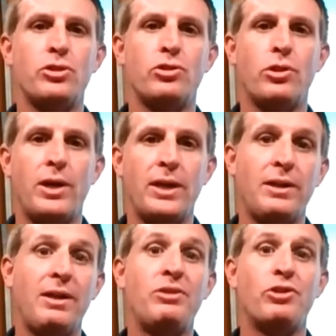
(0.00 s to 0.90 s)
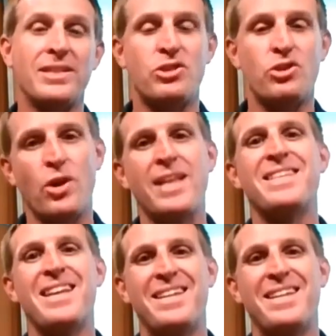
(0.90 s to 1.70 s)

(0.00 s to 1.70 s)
tricks, trends, and